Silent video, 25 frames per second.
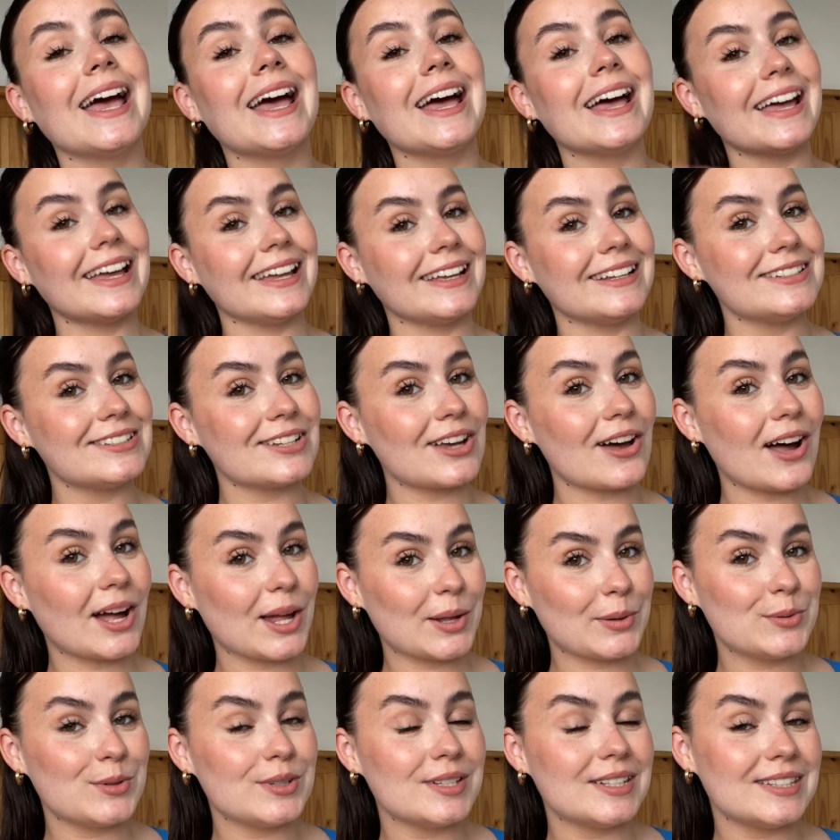and I
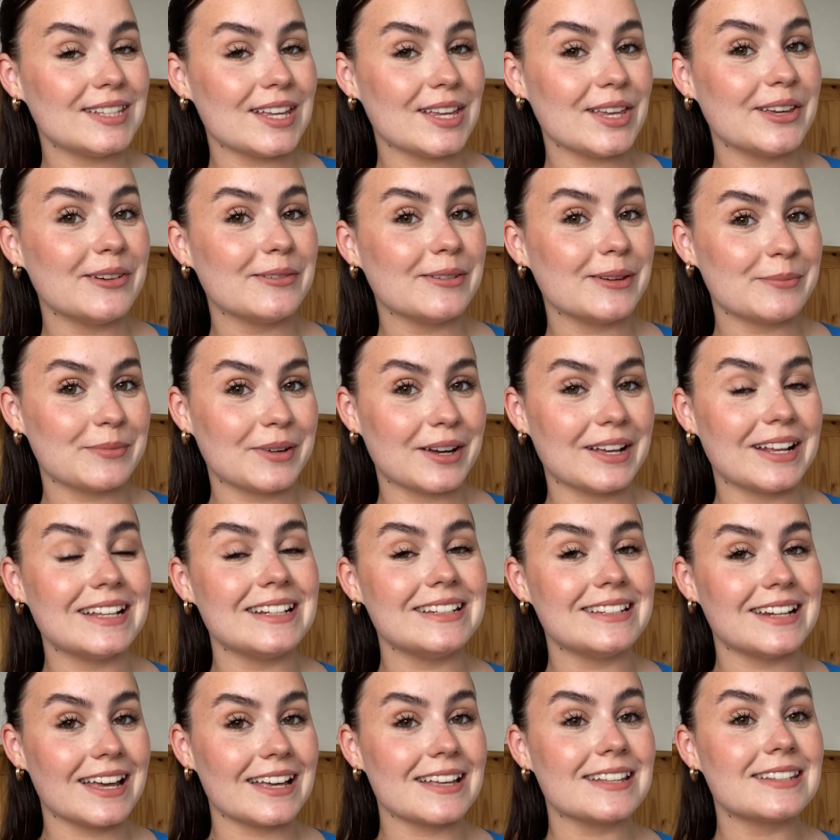will see you in my
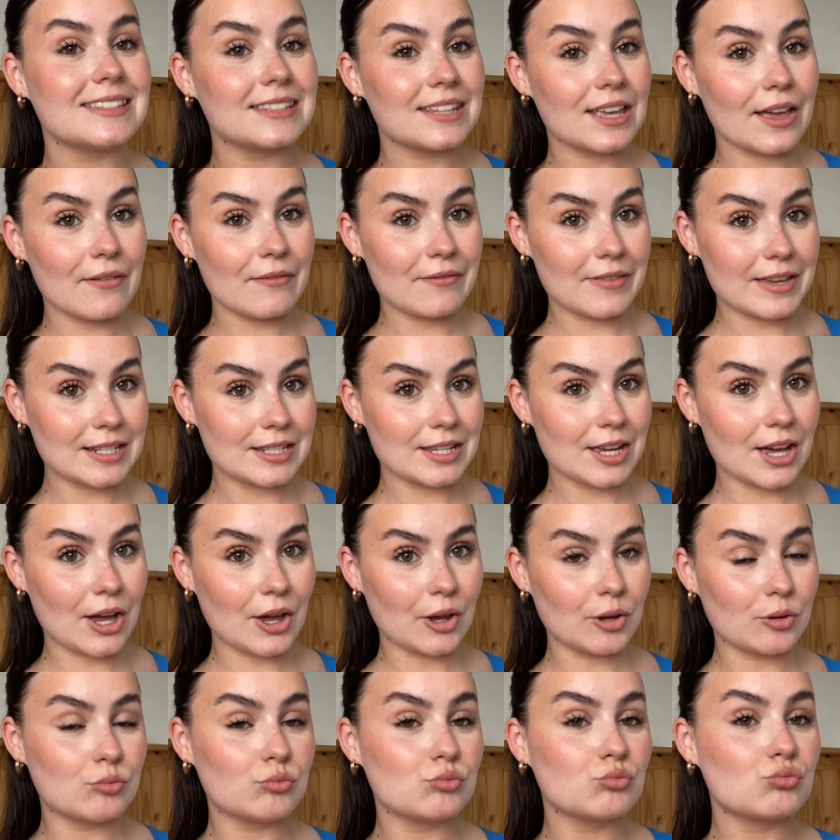next video,
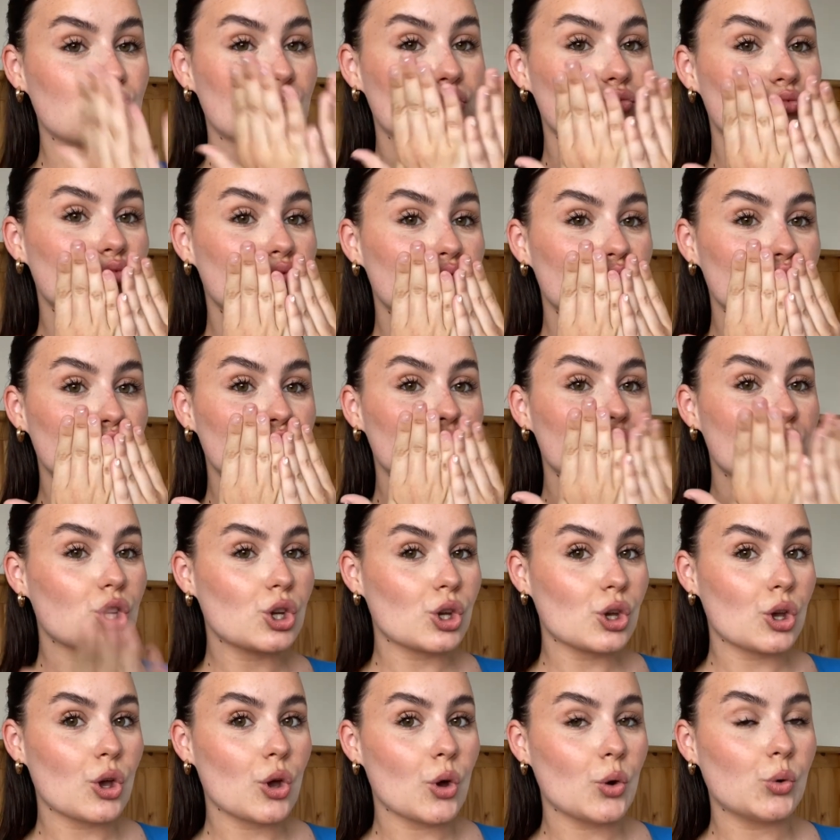
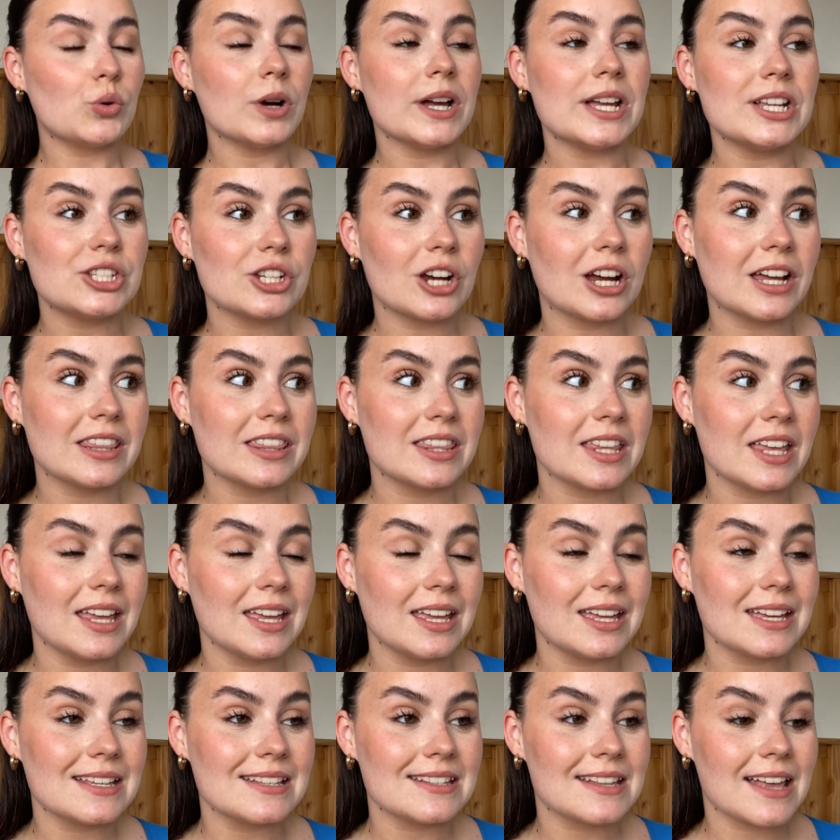which I think
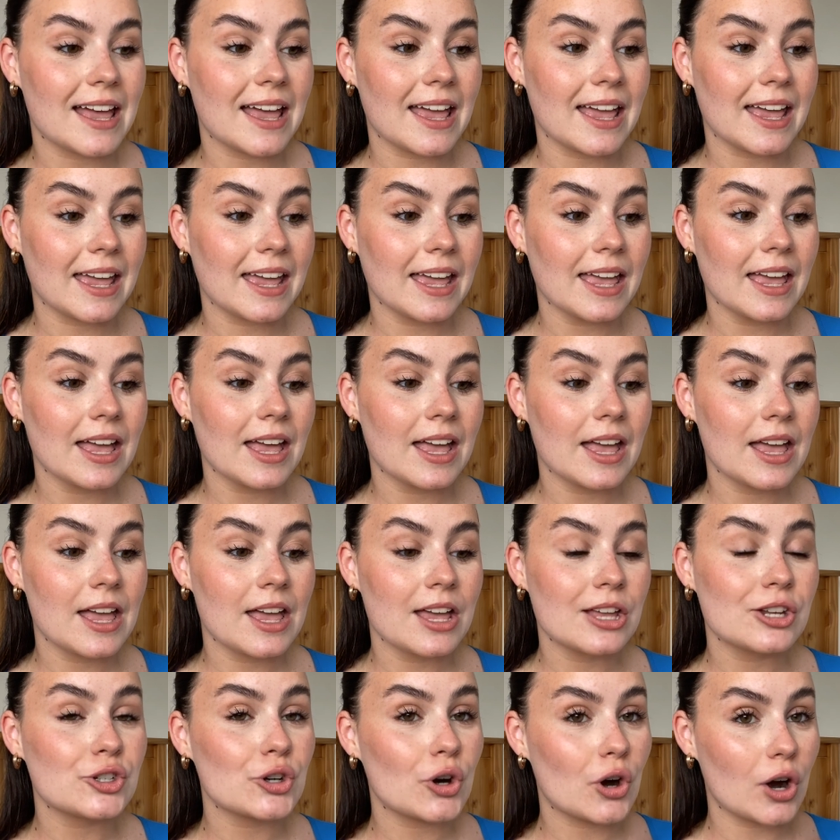is a
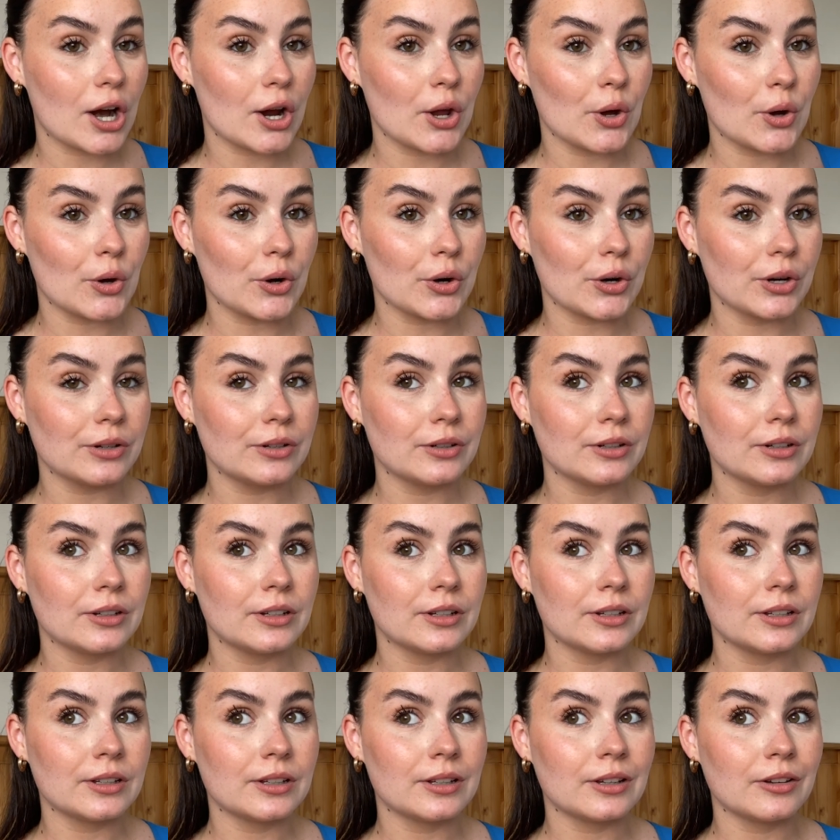try on
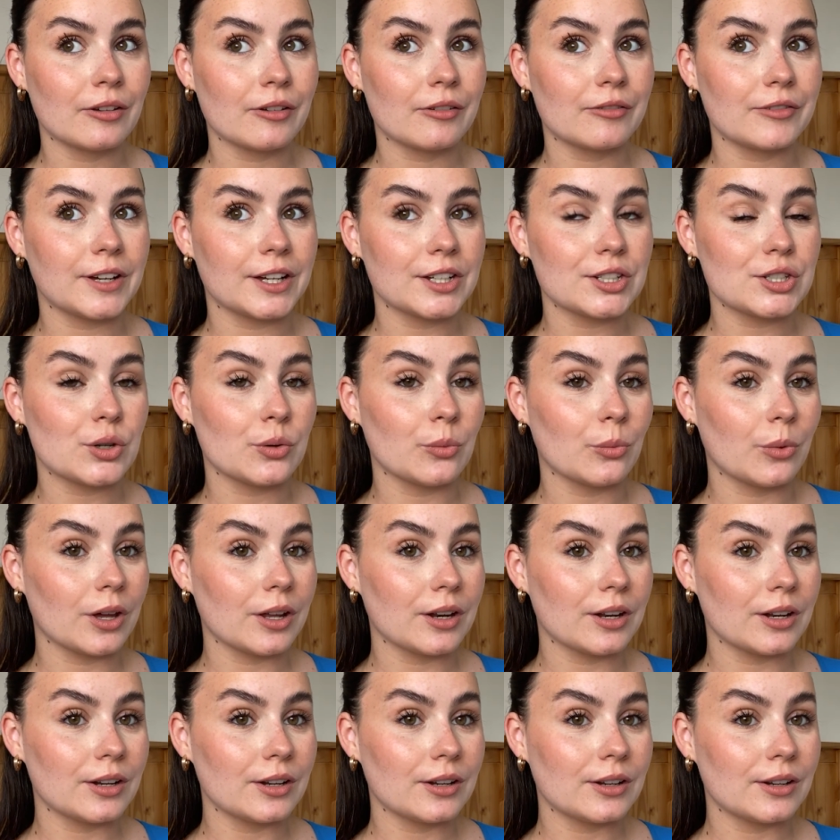fashion one.
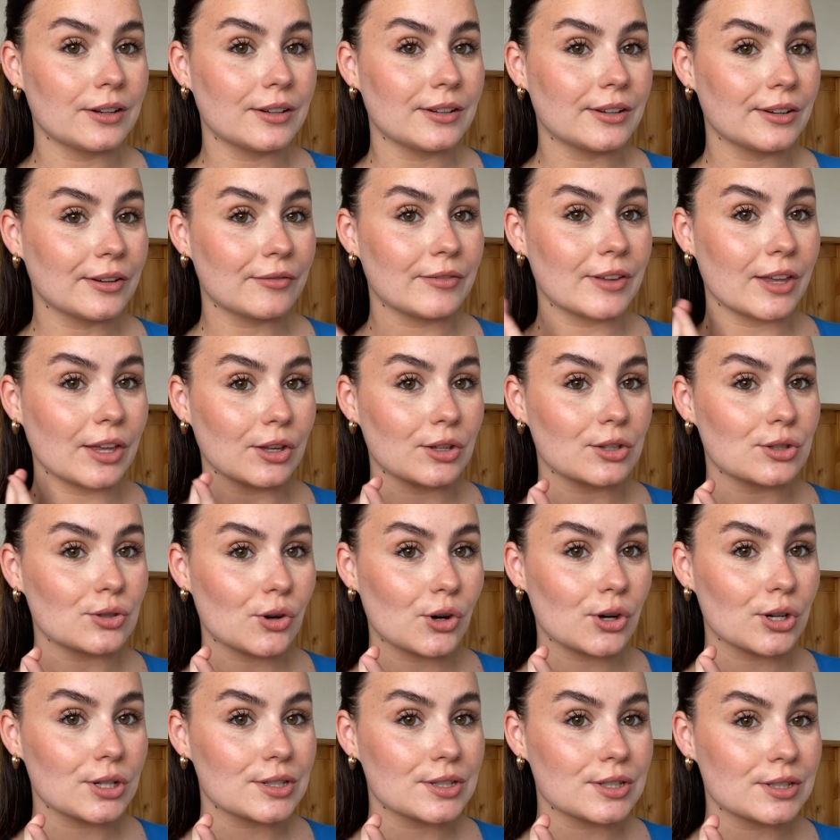Fingers
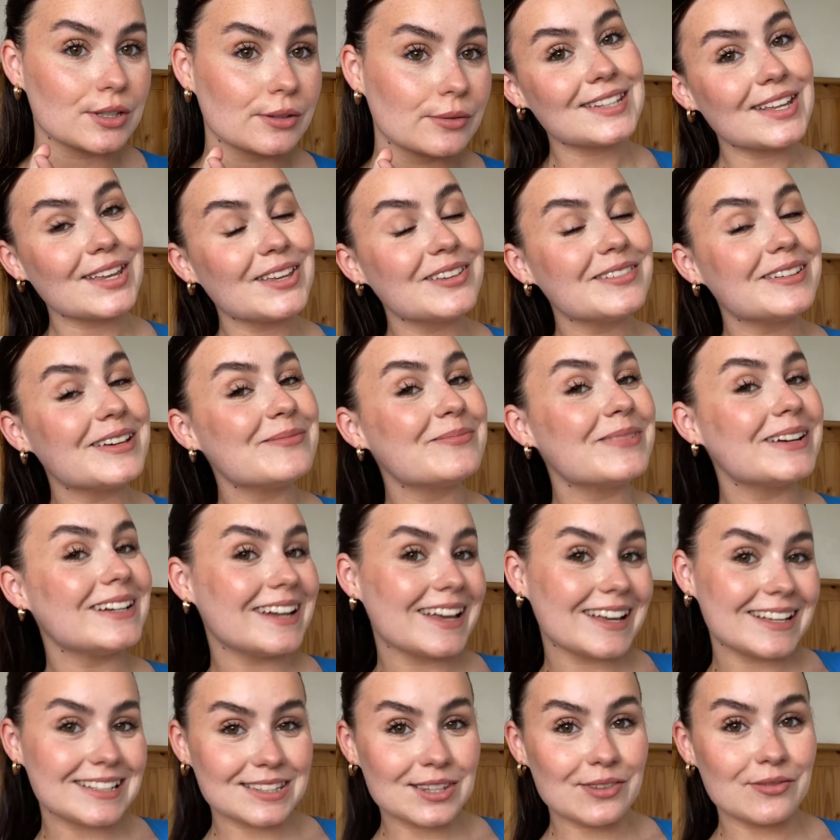crossed. See you in my
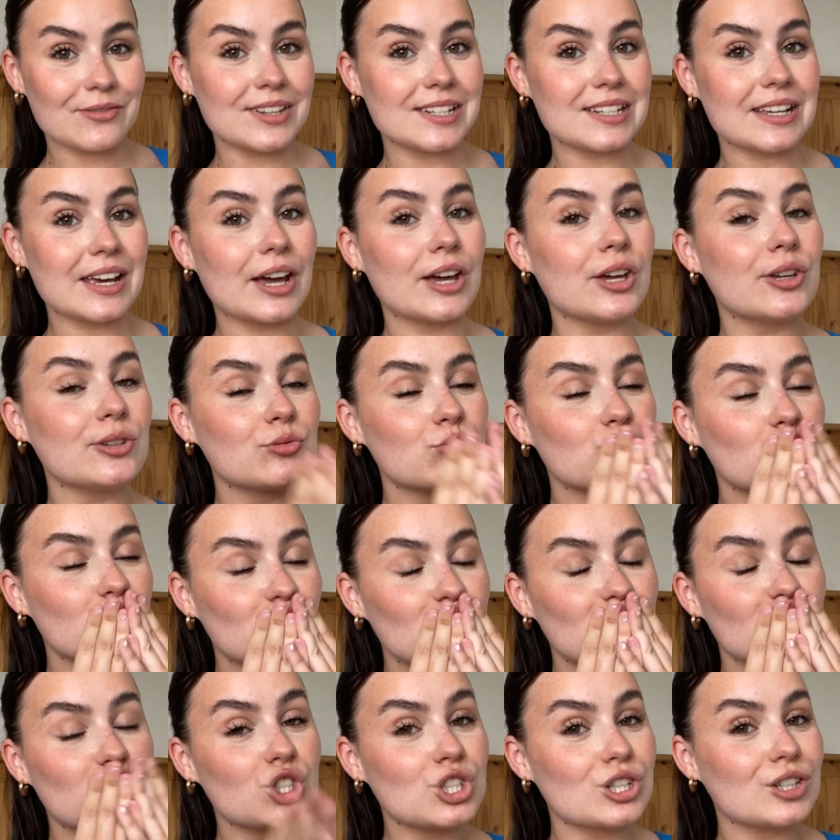next video.
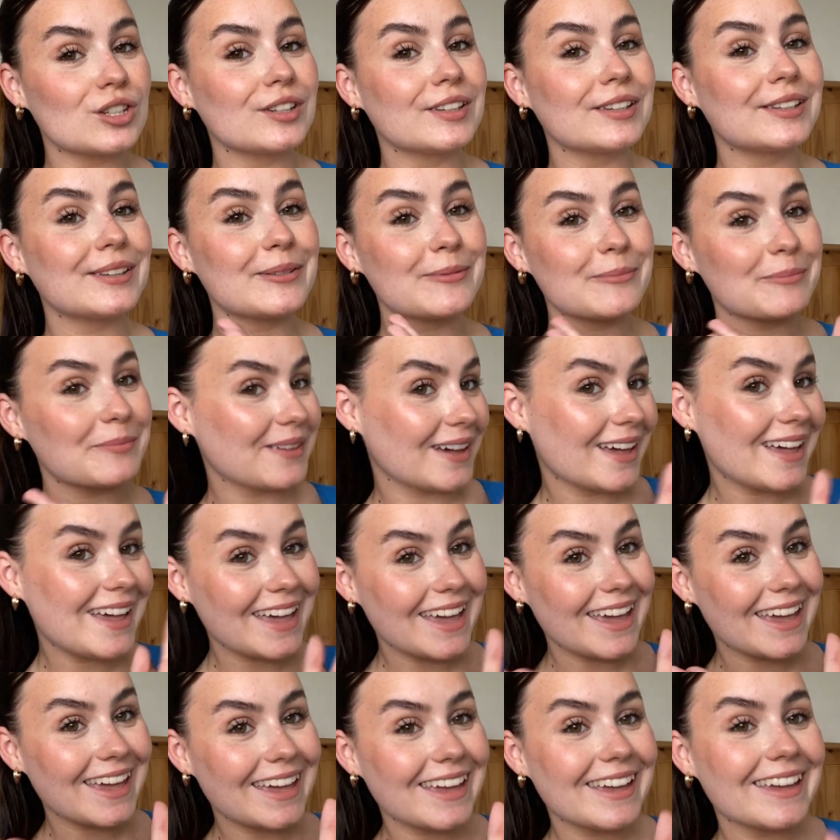
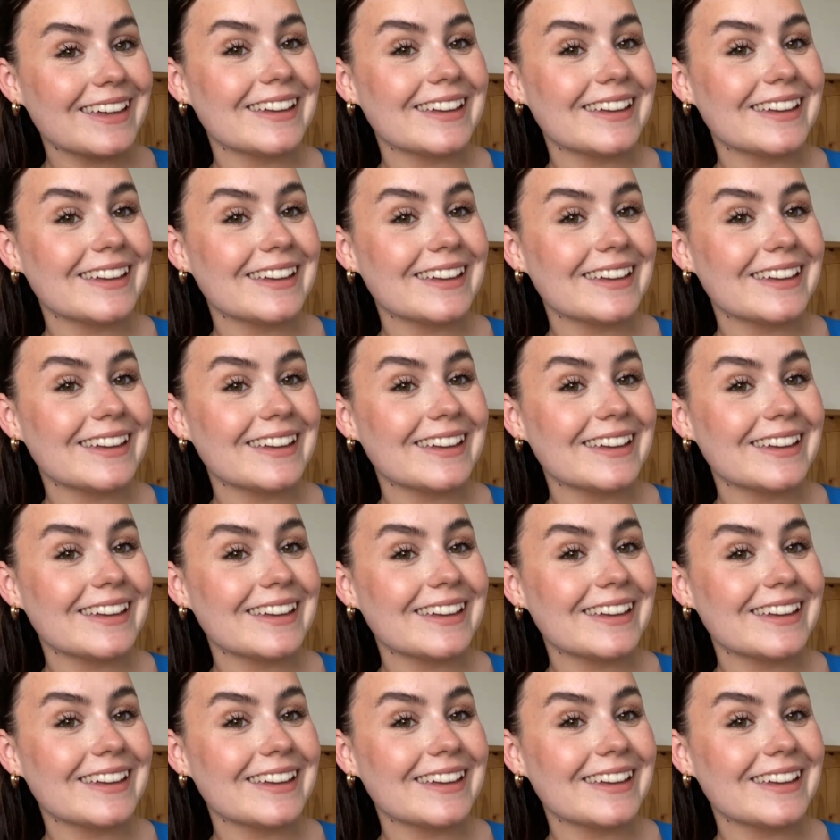Bye.